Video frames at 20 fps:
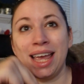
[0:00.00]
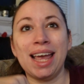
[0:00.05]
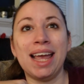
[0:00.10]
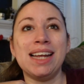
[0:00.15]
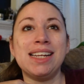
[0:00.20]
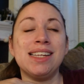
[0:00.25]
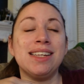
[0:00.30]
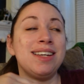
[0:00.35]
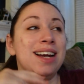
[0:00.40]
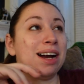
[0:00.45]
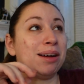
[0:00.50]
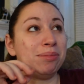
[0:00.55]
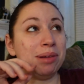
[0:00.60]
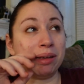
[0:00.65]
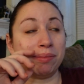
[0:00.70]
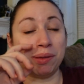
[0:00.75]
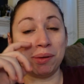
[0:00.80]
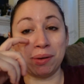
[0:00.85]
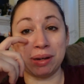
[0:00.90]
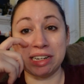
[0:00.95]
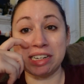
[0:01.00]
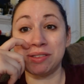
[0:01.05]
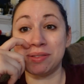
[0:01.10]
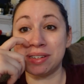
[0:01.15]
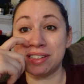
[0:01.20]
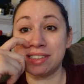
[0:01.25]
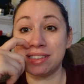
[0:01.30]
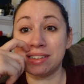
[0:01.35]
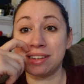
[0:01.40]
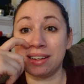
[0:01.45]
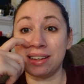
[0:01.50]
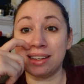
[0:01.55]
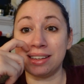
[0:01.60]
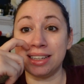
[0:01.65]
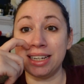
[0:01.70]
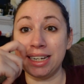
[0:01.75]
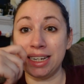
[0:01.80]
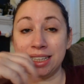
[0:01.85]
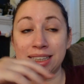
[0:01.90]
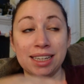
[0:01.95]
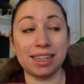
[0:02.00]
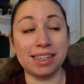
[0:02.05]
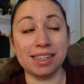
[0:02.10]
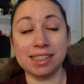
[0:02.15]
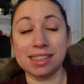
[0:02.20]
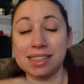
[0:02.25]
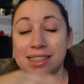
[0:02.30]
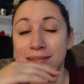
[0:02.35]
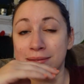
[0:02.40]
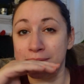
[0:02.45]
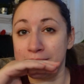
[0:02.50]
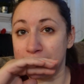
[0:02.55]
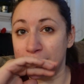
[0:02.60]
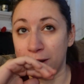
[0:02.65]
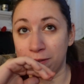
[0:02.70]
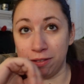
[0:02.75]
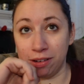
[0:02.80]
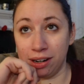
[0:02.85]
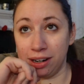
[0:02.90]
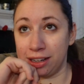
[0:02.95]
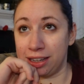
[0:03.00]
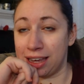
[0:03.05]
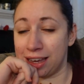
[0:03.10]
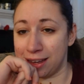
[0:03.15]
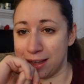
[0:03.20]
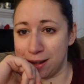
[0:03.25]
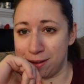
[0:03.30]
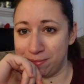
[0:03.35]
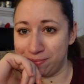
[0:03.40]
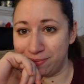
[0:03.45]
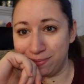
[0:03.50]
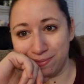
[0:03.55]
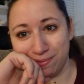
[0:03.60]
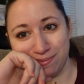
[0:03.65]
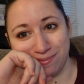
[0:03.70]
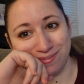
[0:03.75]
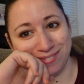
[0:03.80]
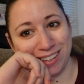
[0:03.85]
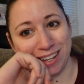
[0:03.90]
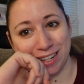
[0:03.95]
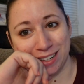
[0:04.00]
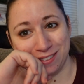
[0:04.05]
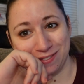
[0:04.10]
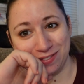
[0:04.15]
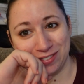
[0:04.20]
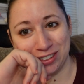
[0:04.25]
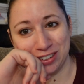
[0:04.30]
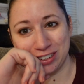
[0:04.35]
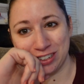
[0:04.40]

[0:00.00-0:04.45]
it did not make me want to install LED lights ever again. That's for